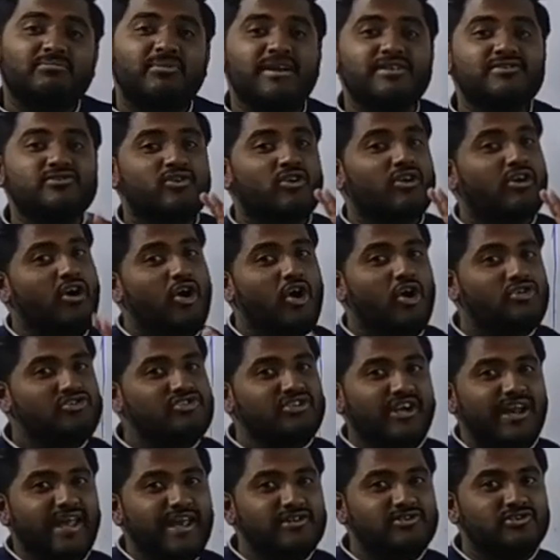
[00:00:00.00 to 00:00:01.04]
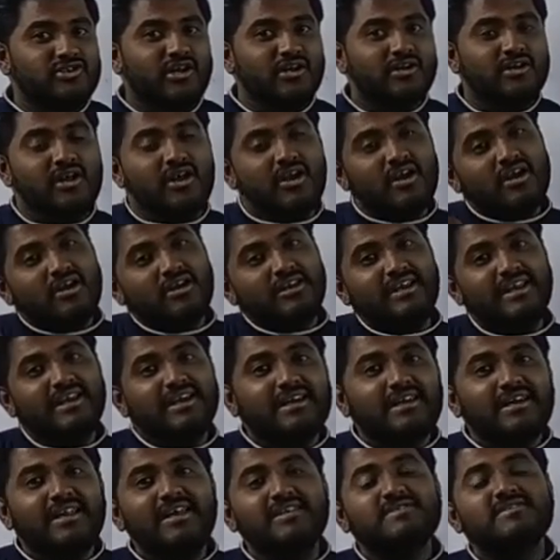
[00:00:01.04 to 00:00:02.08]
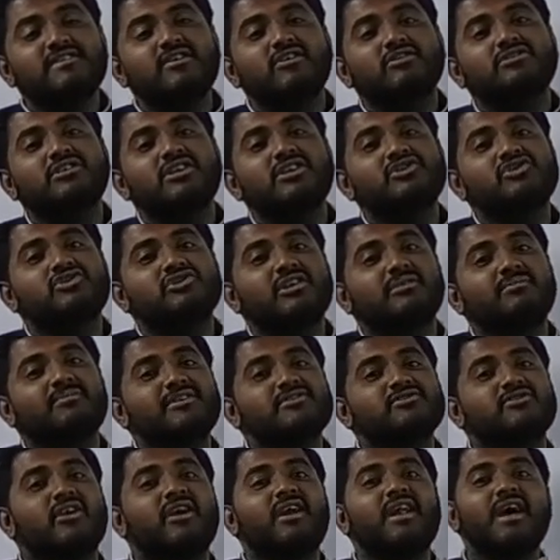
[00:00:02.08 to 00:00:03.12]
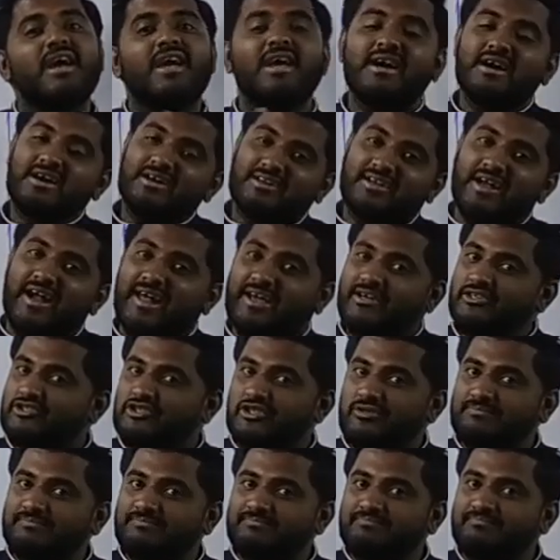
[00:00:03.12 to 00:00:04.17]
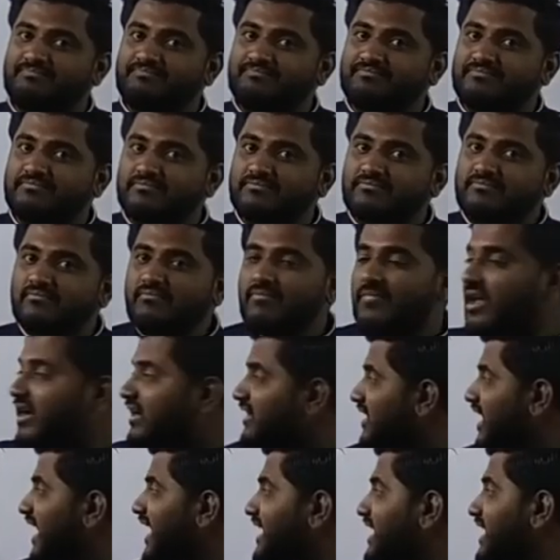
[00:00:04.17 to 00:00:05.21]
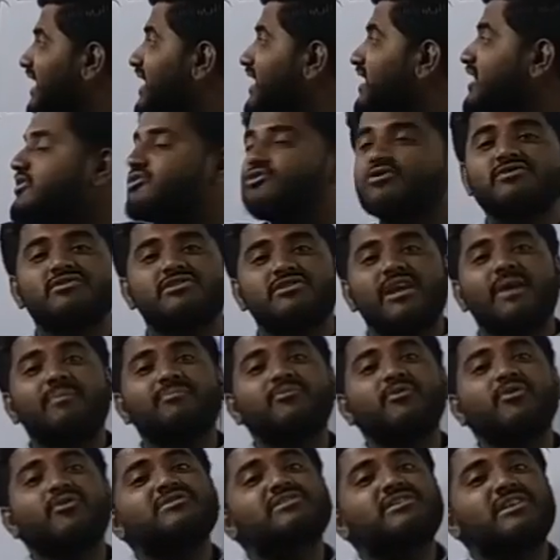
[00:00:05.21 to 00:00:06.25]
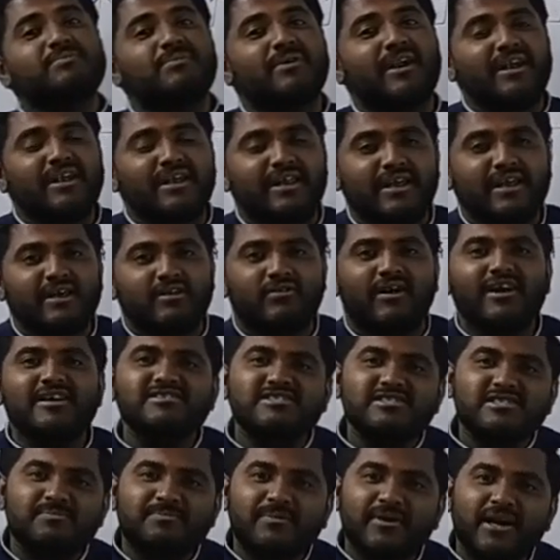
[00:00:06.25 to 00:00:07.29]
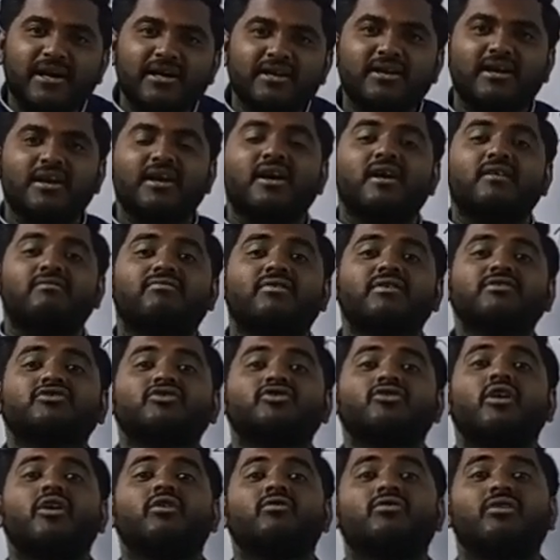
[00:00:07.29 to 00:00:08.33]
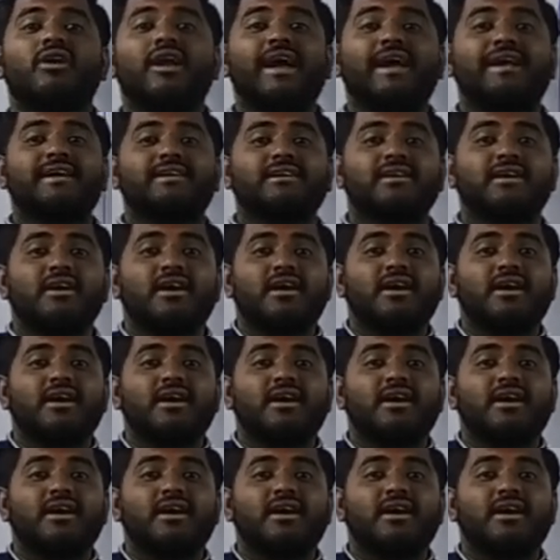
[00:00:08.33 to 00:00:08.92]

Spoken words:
number is called oxidation, decrease in oxidation number is called reduction. Right. So step 2 is different here. What is different? First you have to write